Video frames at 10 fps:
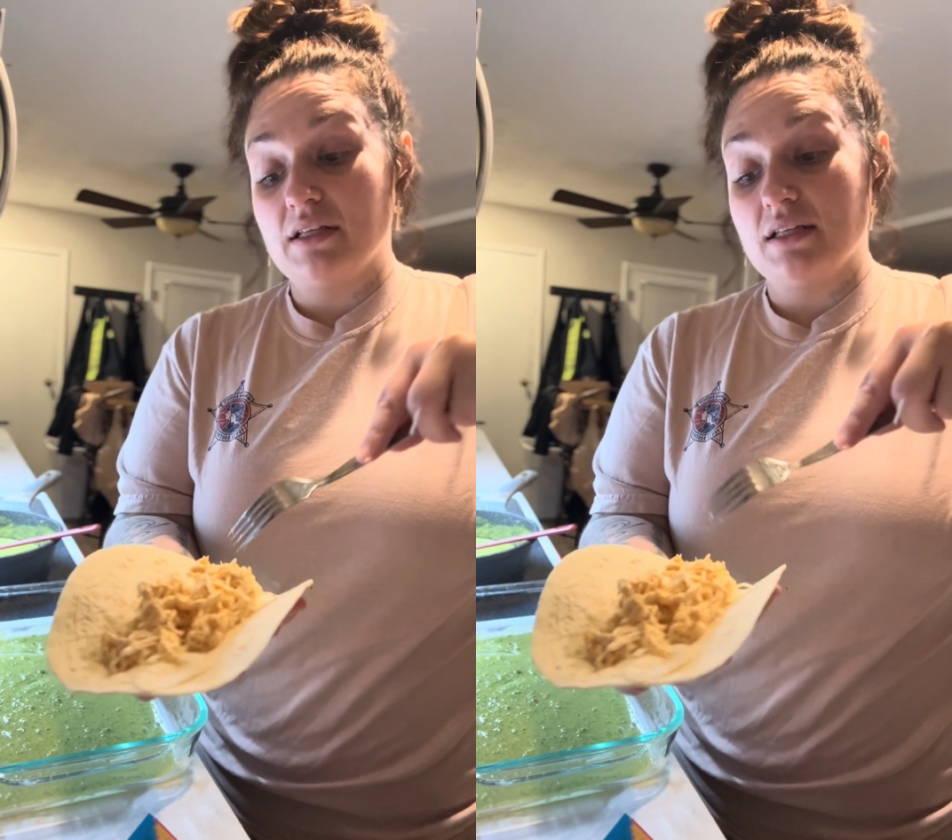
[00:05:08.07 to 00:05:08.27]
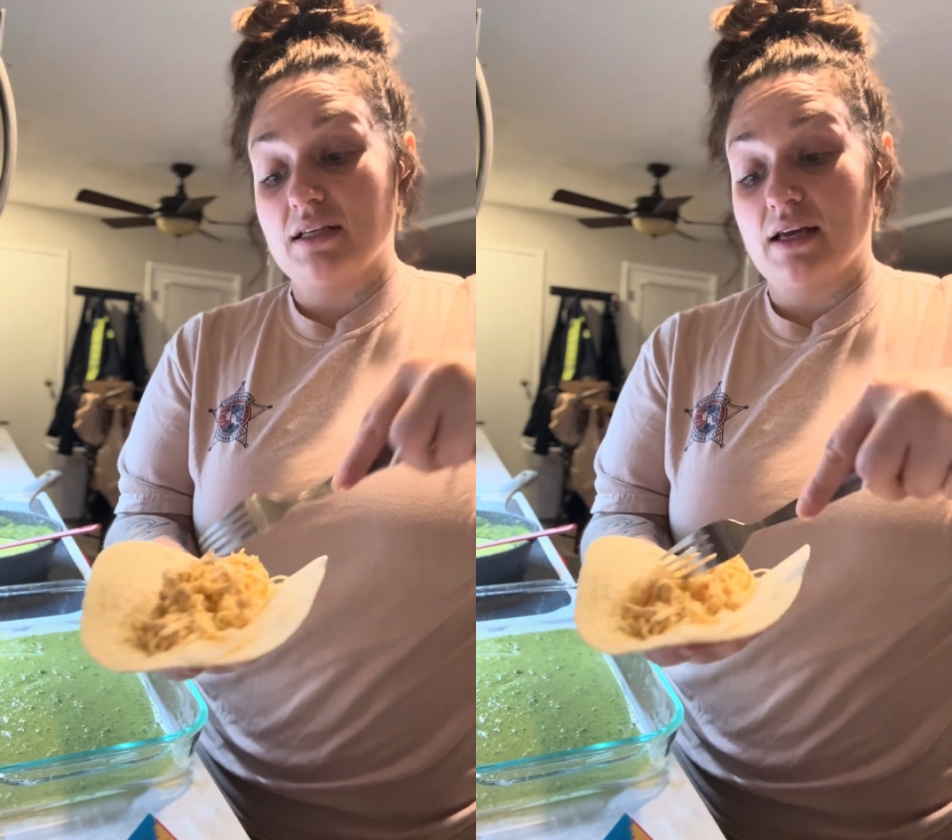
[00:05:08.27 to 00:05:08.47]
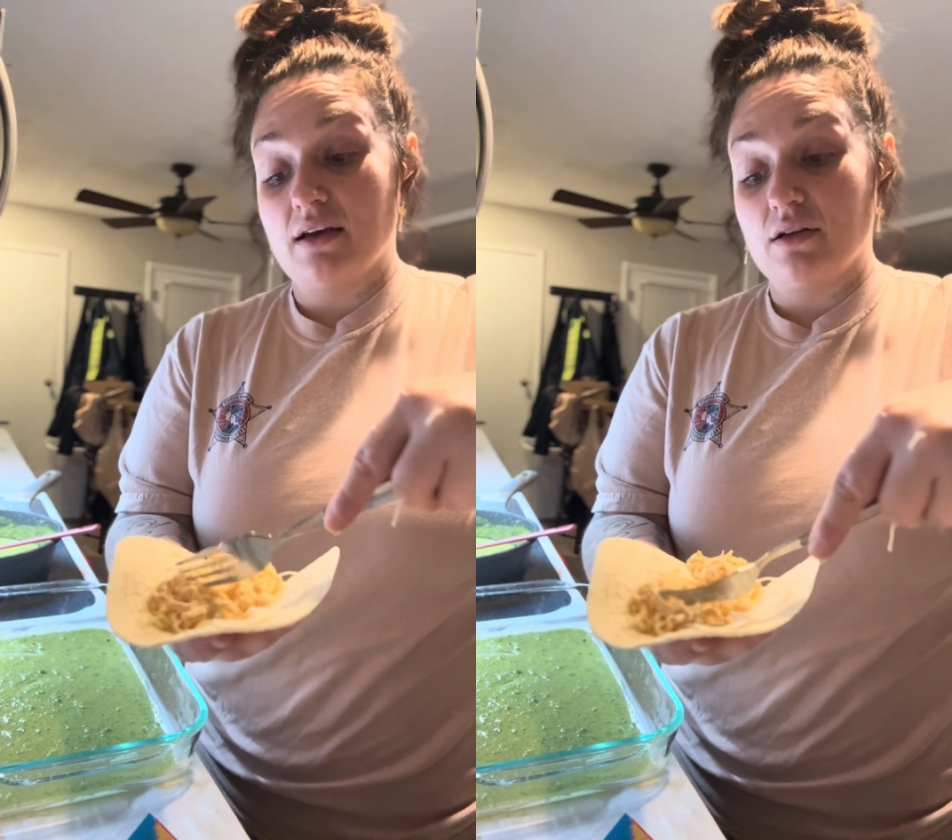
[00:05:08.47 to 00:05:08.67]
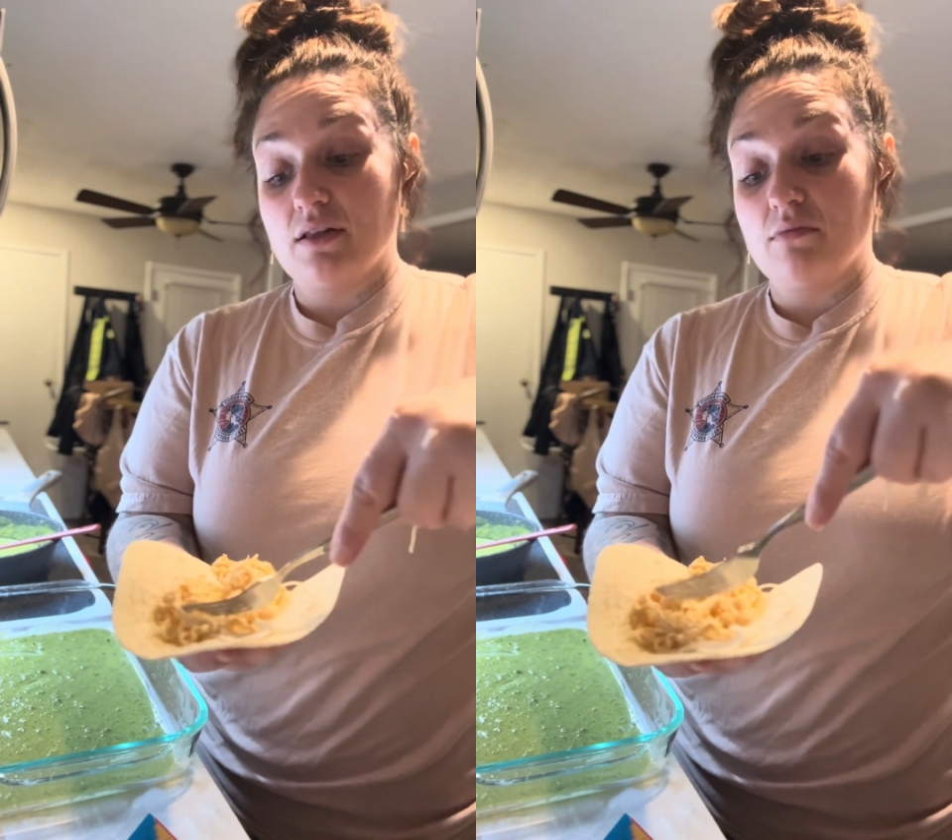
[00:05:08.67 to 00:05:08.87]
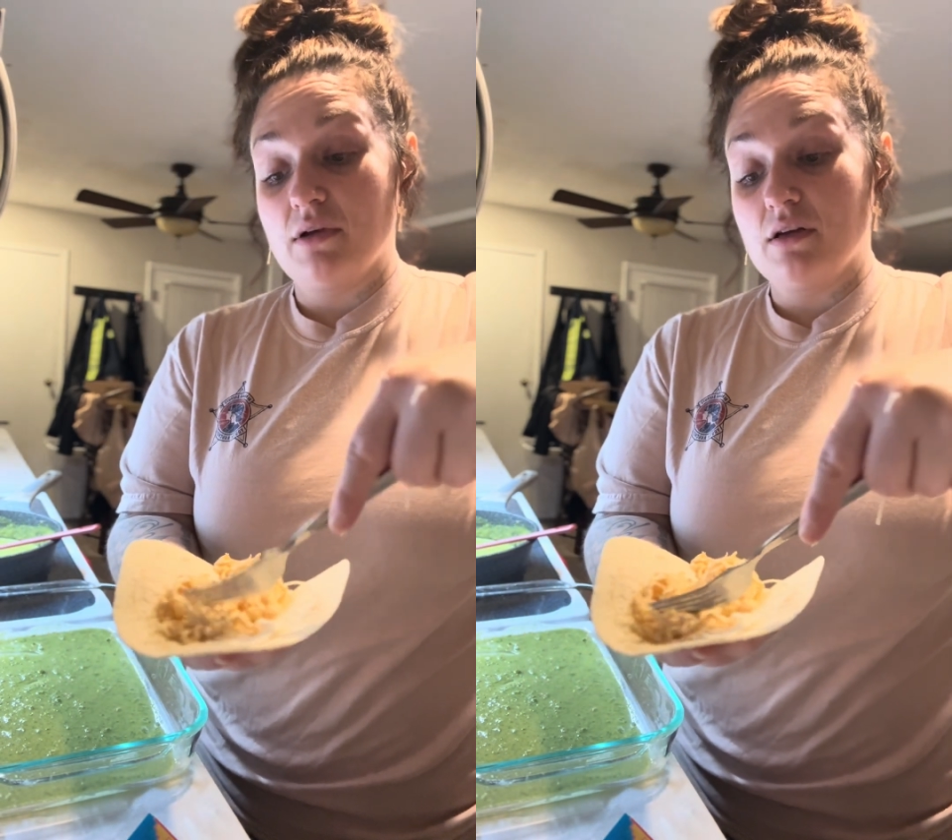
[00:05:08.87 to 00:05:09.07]
it down in the
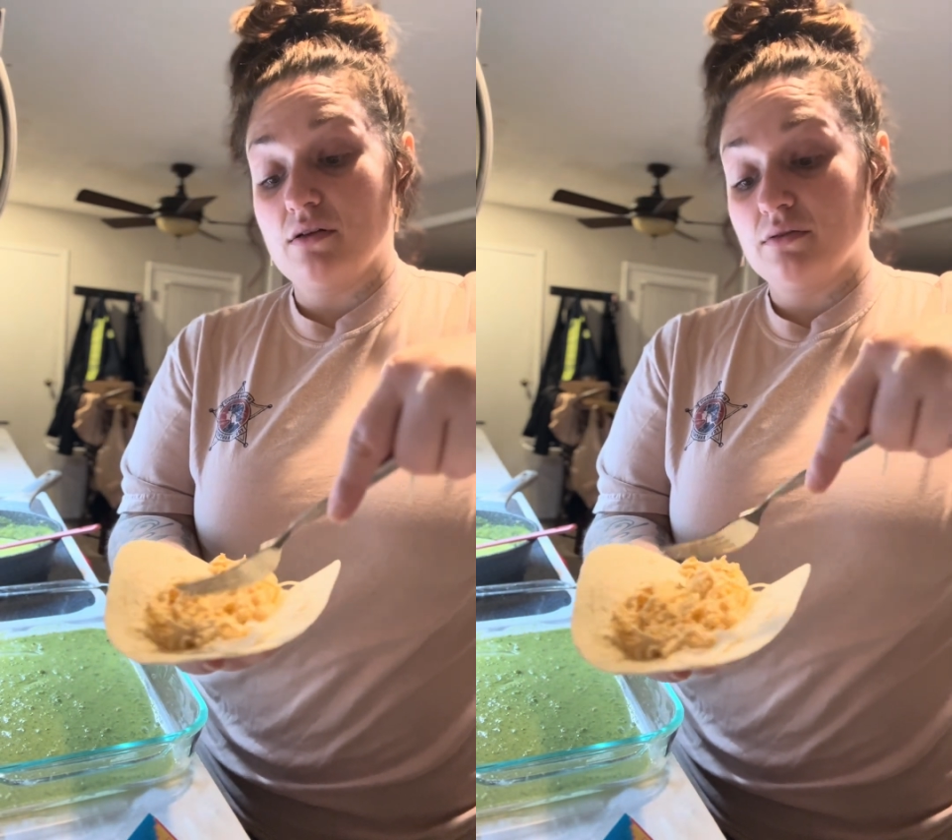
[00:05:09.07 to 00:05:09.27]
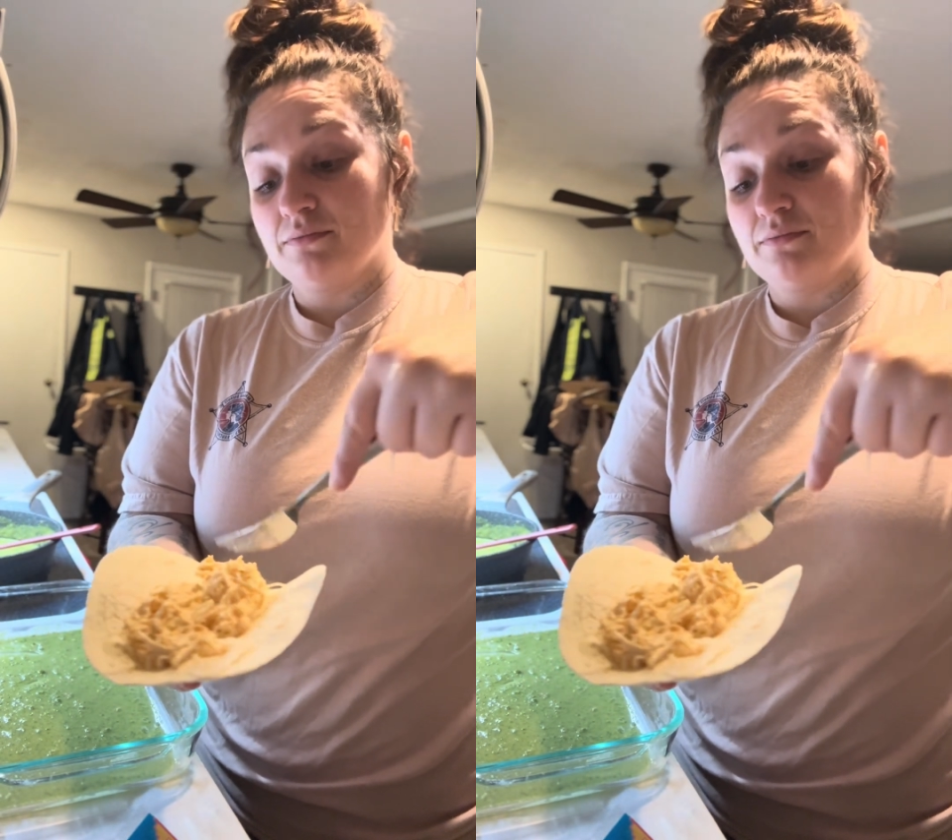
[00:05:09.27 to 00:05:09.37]
middle,